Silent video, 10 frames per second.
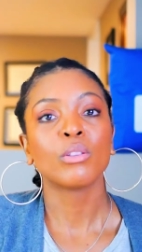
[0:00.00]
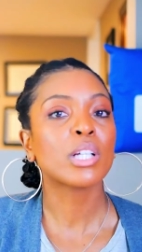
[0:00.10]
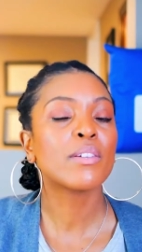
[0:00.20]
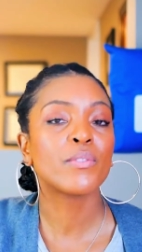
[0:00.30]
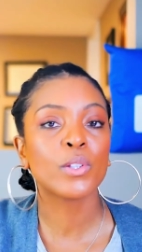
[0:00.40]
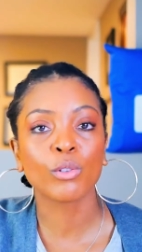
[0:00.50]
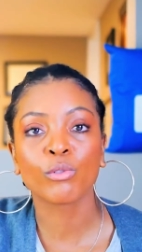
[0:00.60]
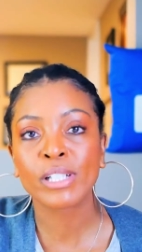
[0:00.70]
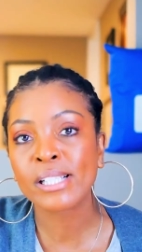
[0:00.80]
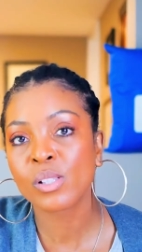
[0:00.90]
looking for the
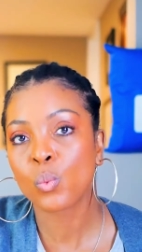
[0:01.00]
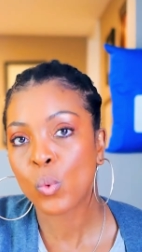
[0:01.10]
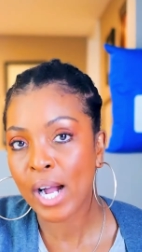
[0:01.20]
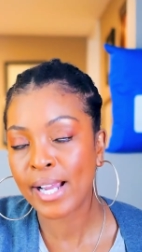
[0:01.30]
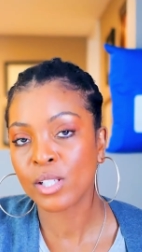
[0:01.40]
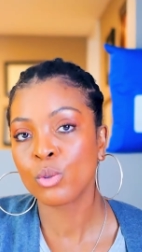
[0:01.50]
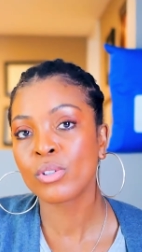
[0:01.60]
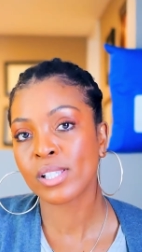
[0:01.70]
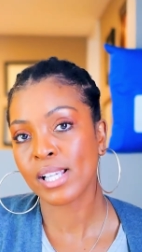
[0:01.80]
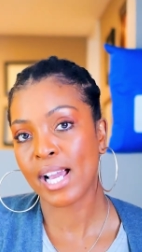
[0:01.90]
reason why you
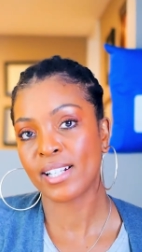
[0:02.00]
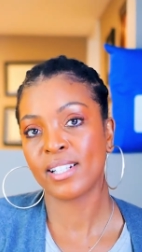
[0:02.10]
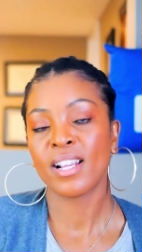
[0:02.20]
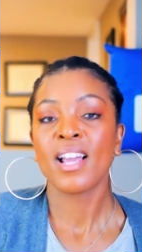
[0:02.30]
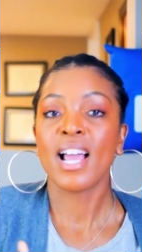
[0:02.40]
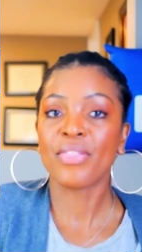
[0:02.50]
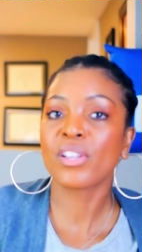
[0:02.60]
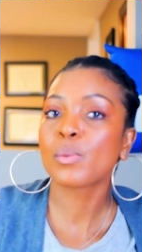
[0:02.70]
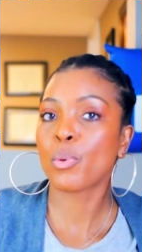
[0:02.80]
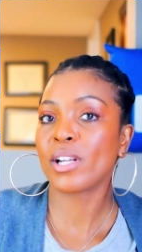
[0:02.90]
decided at
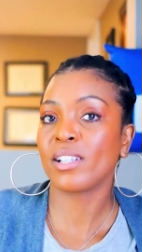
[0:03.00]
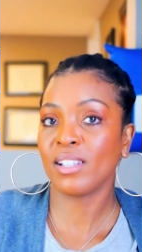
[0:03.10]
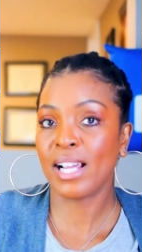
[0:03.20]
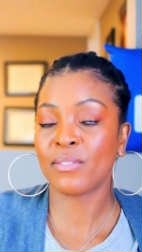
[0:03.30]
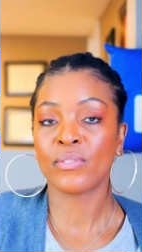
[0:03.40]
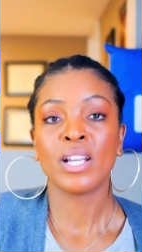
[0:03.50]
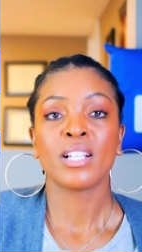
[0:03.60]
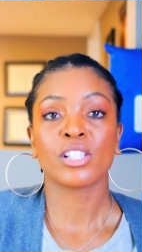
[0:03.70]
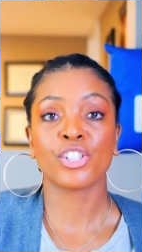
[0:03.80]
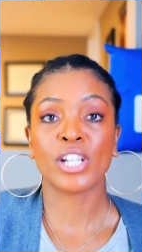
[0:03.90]
this point in life
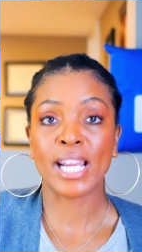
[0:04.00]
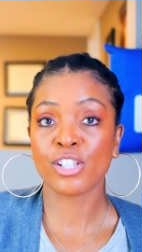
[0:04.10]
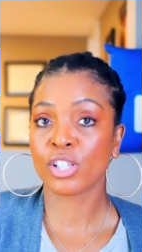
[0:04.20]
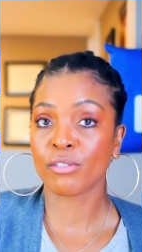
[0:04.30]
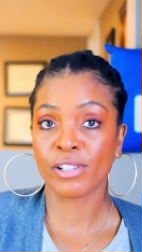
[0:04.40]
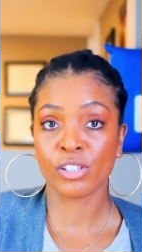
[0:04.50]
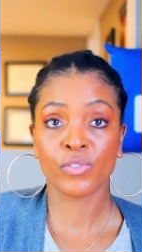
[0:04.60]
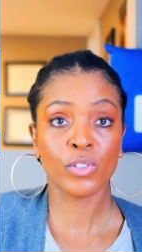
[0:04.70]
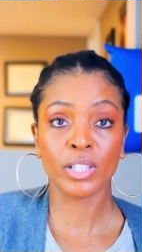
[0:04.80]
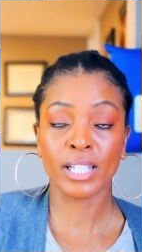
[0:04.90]
to change careers
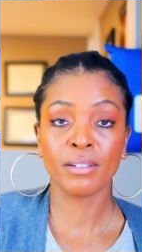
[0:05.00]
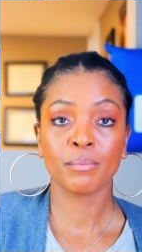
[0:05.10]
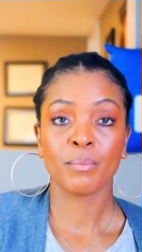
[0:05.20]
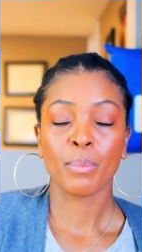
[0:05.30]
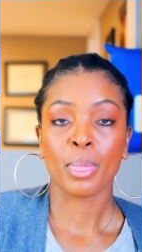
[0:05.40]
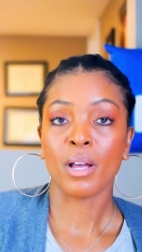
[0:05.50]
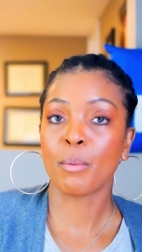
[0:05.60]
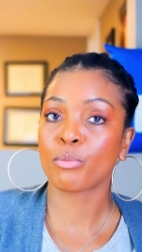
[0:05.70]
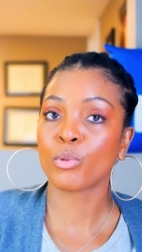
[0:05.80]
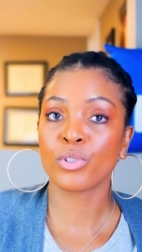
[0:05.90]
fully
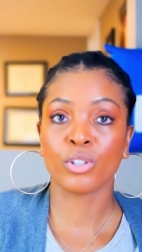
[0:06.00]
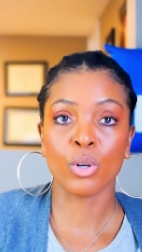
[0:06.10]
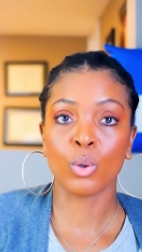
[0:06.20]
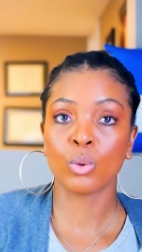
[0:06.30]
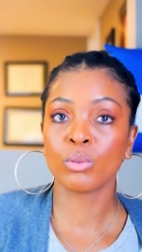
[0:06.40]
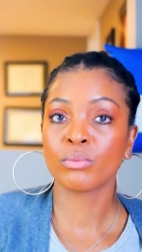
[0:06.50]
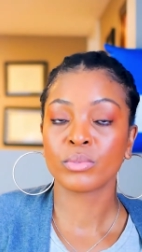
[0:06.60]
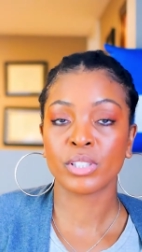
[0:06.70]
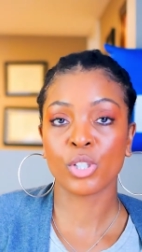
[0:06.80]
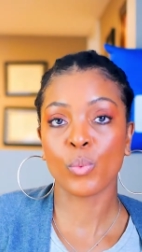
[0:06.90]
uproot your whole
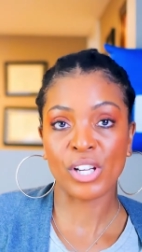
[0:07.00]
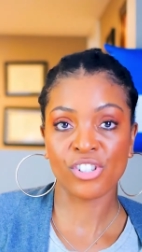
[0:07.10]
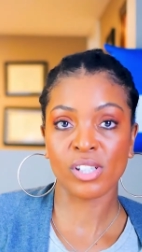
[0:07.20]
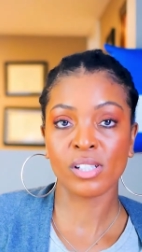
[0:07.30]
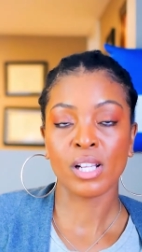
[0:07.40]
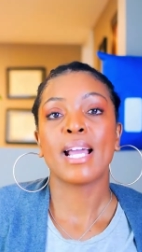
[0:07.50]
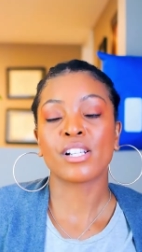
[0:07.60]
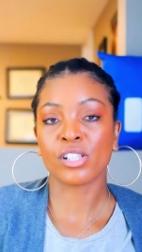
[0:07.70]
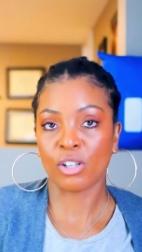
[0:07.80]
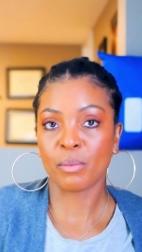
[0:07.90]
situation
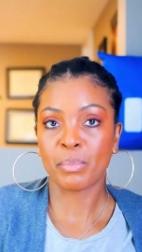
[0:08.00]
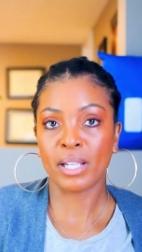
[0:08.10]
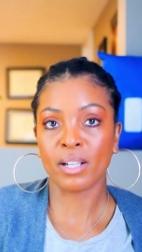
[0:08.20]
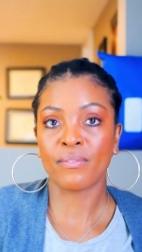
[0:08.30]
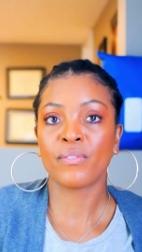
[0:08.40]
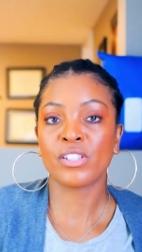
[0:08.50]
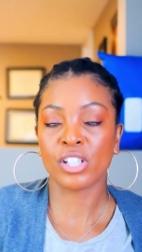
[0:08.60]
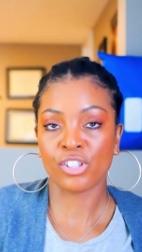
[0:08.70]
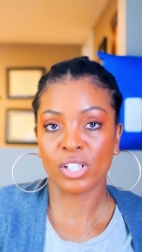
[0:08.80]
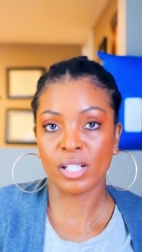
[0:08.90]
and start being a
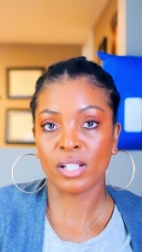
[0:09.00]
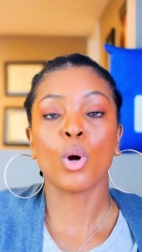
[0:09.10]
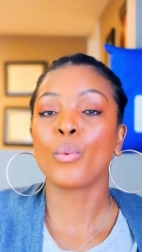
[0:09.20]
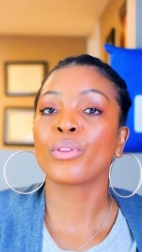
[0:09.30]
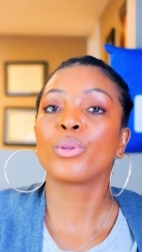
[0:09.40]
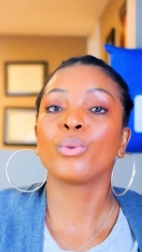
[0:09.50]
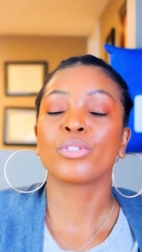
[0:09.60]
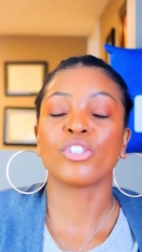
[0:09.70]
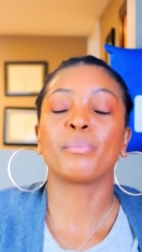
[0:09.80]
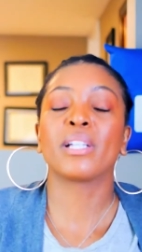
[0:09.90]
physician, going through,
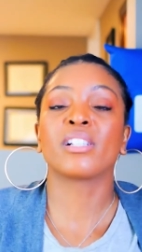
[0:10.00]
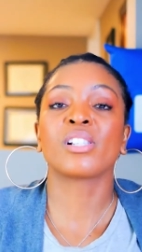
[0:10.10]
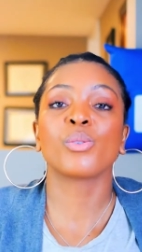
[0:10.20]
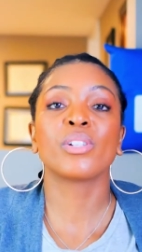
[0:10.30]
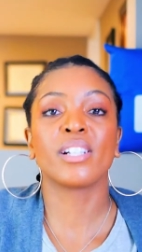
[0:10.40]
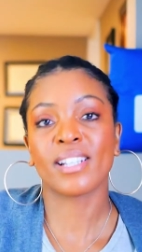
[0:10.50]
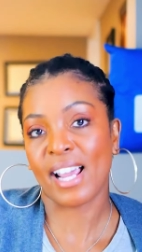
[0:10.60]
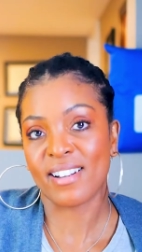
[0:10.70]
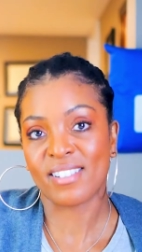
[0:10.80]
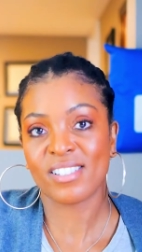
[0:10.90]
start being a student
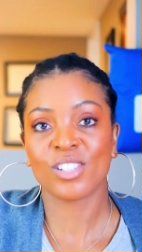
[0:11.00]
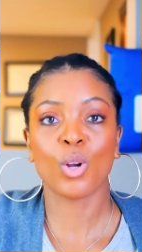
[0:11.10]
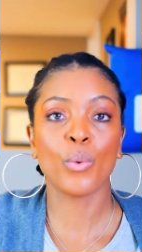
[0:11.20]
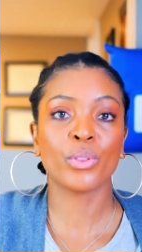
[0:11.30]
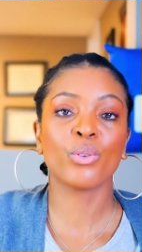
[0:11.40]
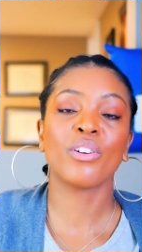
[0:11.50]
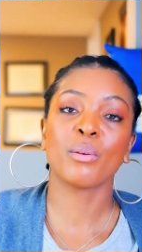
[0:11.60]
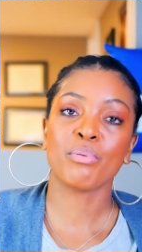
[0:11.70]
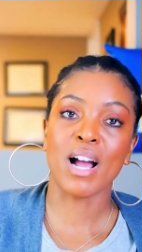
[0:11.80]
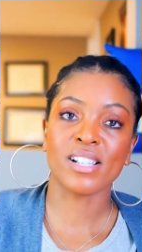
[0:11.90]
again, going through all
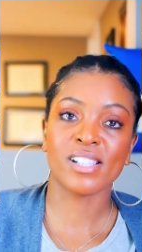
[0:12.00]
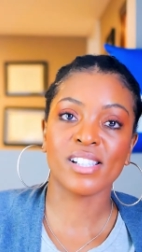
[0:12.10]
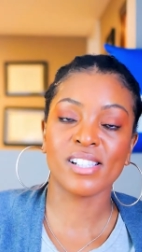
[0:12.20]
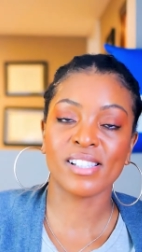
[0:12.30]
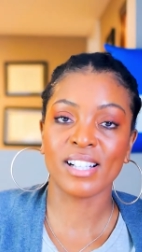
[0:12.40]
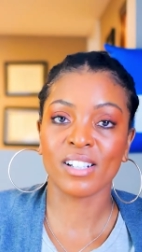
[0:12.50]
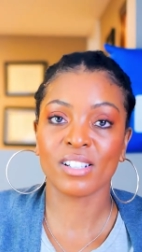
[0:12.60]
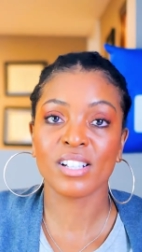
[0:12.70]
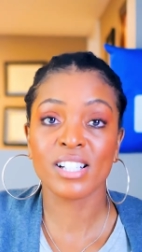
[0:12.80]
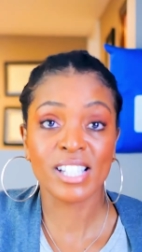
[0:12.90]
the processes that
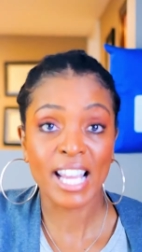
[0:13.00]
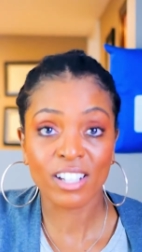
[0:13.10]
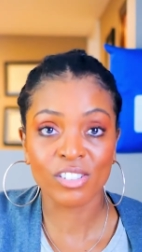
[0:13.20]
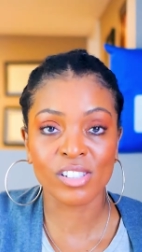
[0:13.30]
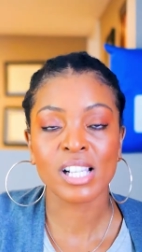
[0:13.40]
it entails